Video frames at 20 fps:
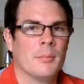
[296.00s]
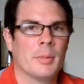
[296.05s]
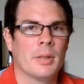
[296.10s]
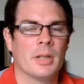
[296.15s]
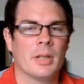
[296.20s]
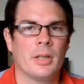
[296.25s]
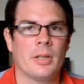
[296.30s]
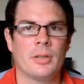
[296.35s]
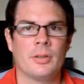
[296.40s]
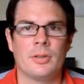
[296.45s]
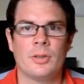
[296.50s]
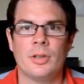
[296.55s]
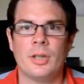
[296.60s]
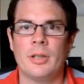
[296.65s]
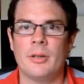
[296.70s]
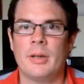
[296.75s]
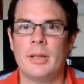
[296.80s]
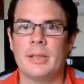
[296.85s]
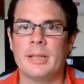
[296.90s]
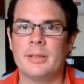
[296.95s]
because
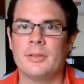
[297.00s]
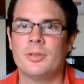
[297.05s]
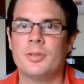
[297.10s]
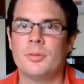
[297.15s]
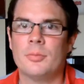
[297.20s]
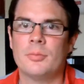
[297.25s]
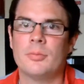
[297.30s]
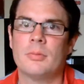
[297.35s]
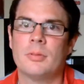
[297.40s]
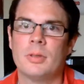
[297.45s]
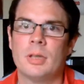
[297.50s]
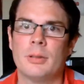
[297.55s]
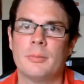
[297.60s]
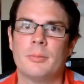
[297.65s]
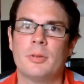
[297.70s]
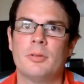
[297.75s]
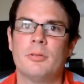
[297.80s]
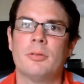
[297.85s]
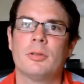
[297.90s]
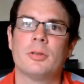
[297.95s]
although I did
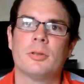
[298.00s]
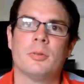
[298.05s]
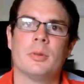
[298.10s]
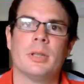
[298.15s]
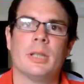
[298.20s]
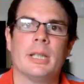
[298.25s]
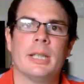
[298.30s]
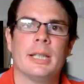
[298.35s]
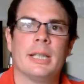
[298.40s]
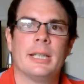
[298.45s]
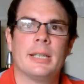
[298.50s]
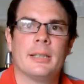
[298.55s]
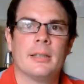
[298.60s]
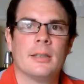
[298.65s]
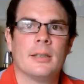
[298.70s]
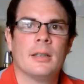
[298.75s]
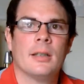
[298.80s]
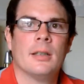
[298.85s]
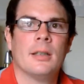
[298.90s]
sometimes struggle with it,